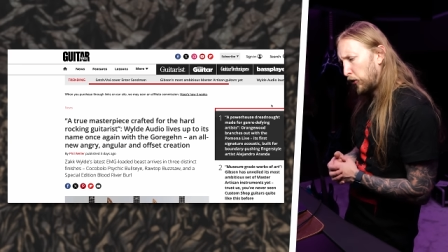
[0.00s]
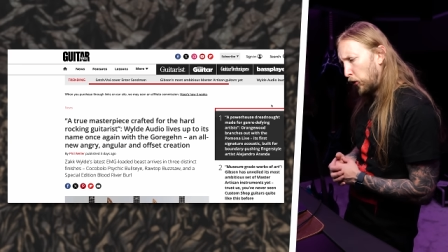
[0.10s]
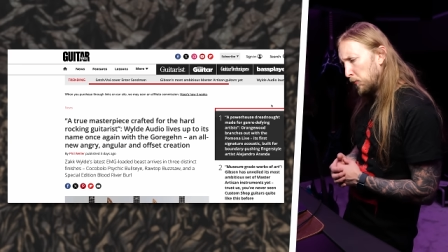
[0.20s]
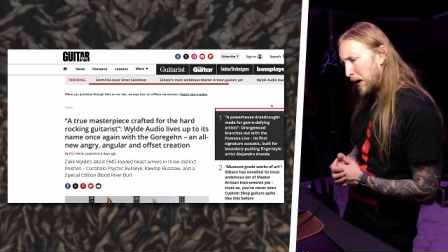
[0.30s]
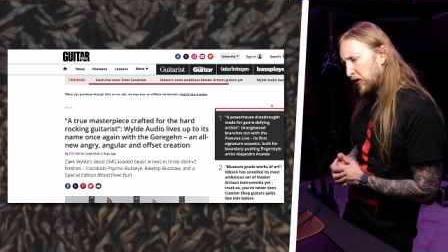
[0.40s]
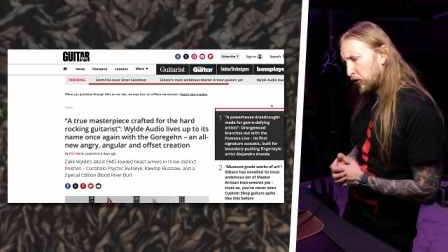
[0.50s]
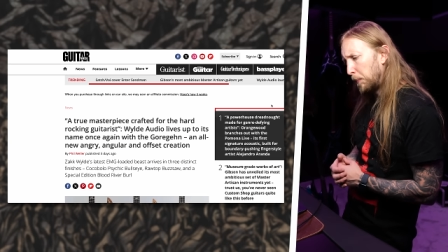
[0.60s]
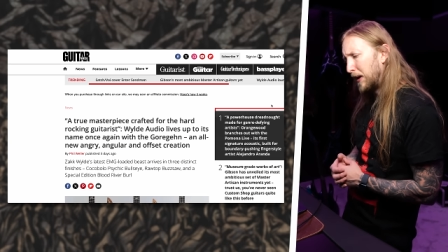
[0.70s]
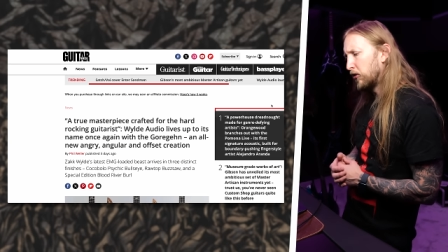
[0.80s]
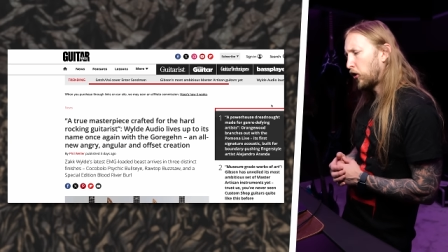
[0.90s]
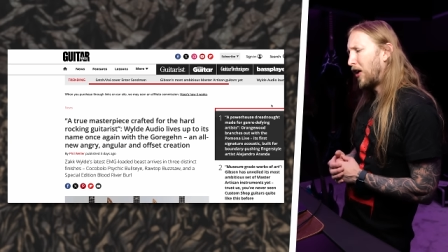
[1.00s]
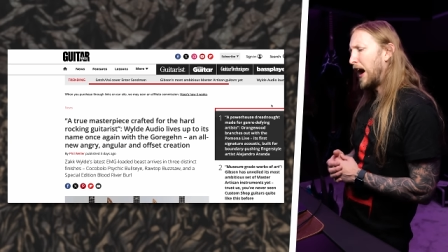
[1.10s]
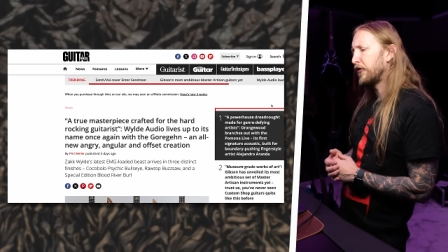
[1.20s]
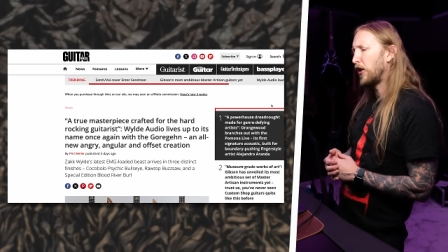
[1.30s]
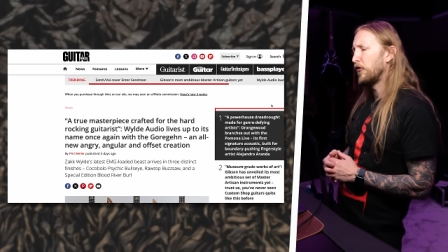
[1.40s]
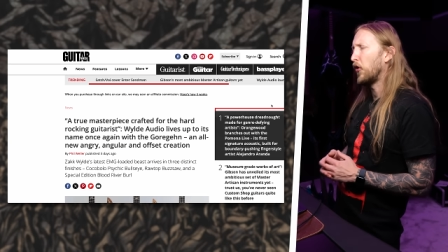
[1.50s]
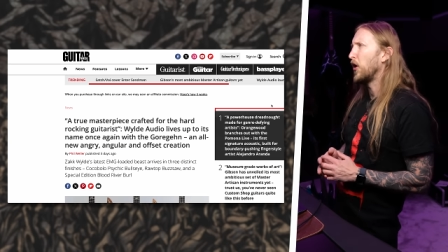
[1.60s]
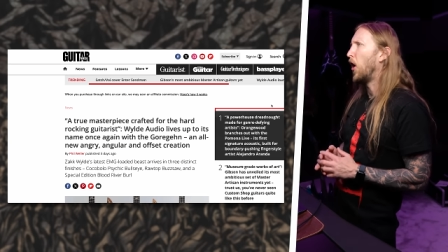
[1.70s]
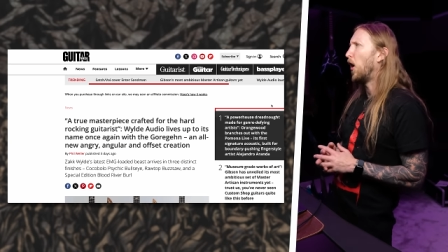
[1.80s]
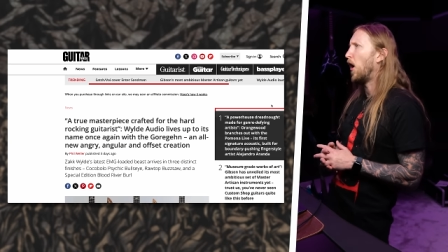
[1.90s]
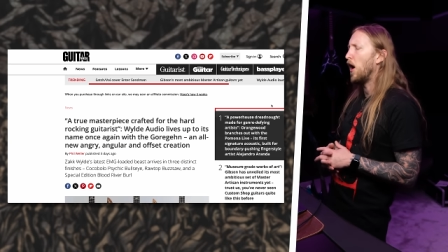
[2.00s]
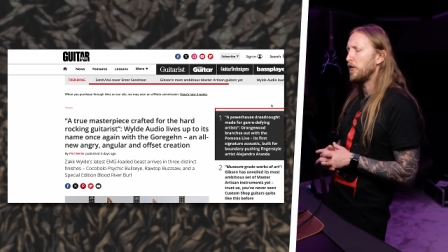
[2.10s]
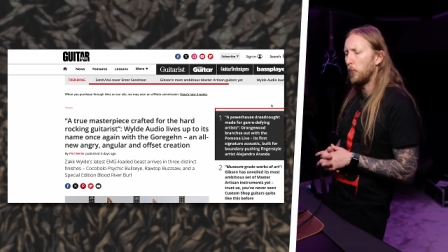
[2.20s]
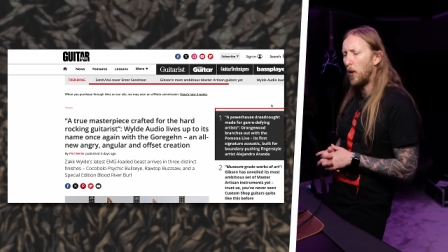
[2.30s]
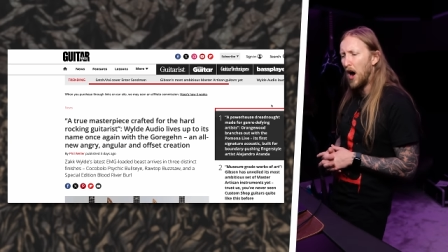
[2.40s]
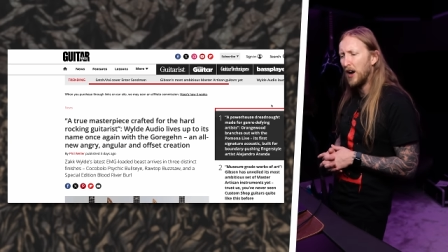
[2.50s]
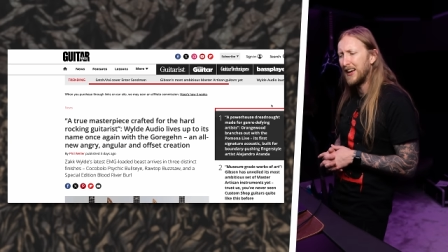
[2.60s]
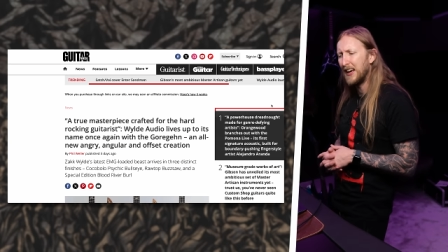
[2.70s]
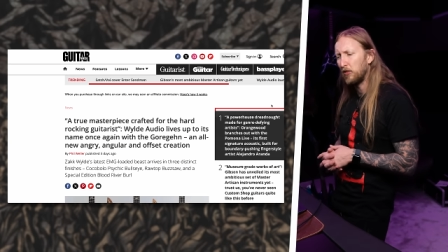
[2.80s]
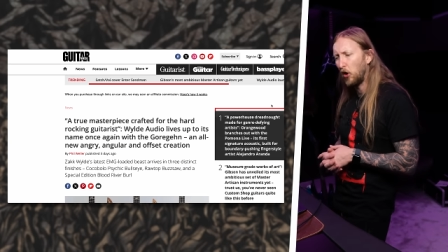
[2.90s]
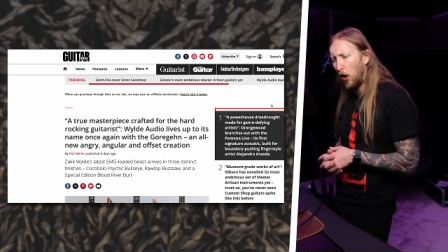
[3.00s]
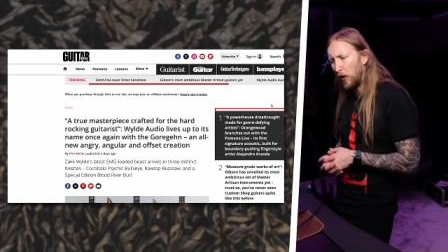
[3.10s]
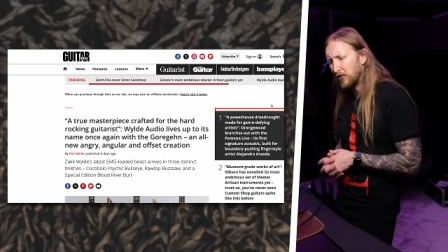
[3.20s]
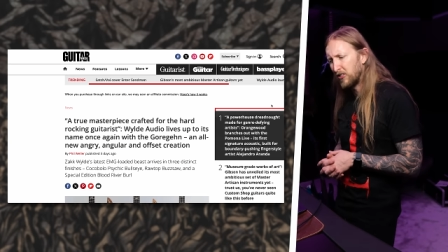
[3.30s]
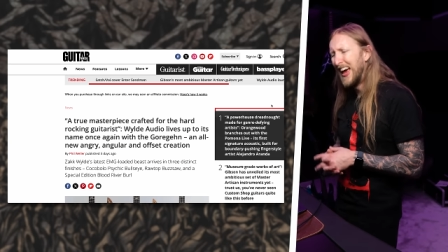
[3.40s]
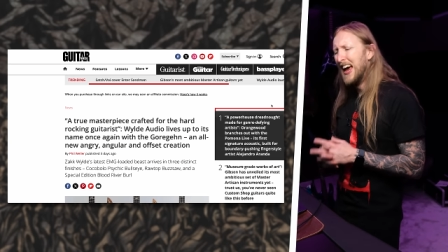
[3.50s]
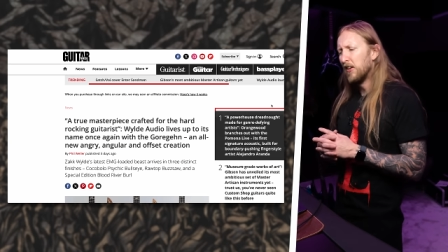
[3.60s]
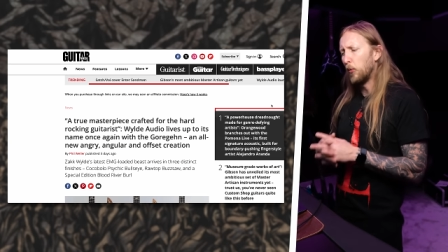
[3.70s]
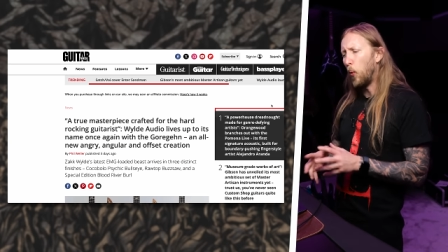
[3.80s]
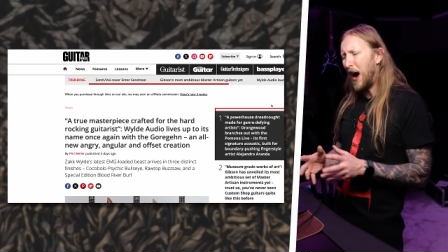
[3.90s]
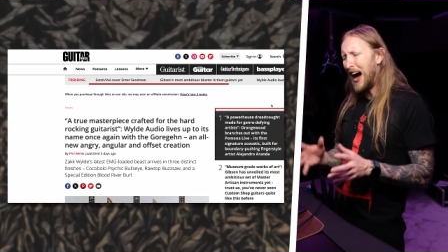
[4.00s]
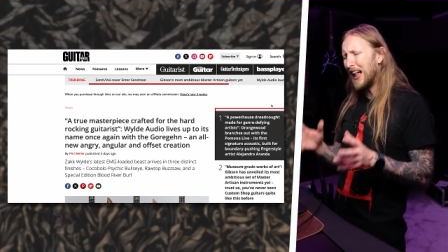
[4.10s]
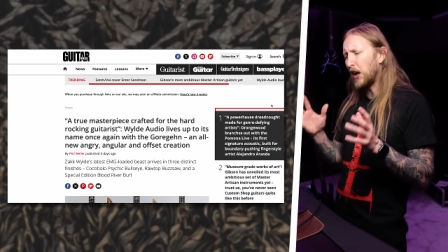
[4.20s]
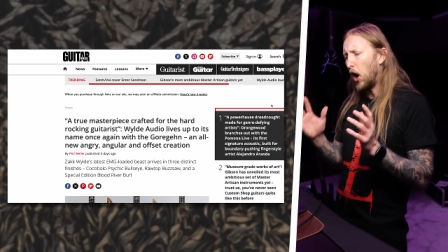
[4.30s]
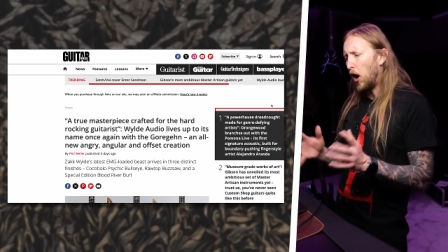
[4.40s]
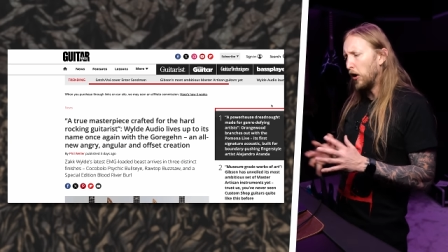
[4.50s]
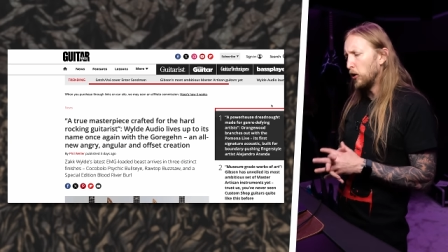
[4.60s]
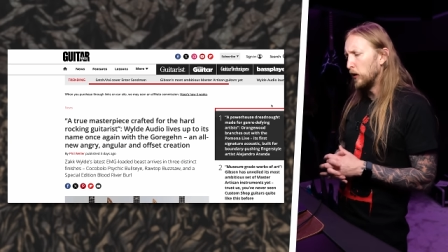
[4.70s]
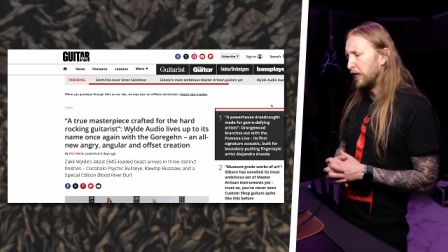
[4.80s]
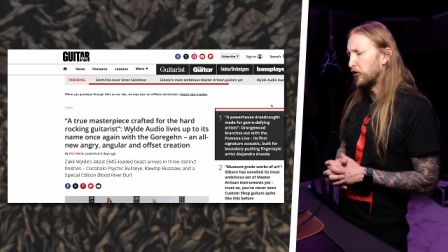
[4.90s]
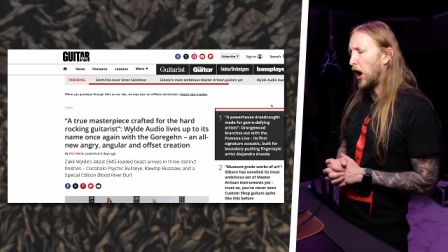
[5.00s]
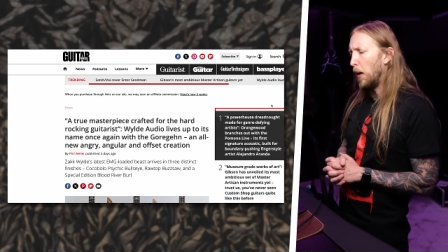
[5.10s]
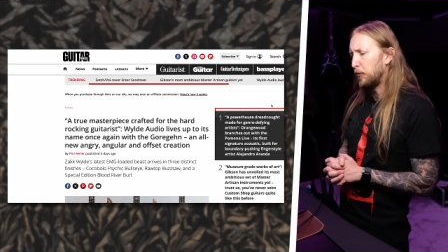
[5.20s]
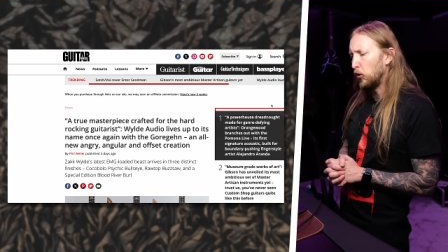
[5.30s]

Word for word: true masterpiece crafted for the hard rocking guitarist. So Wylde Audio lives up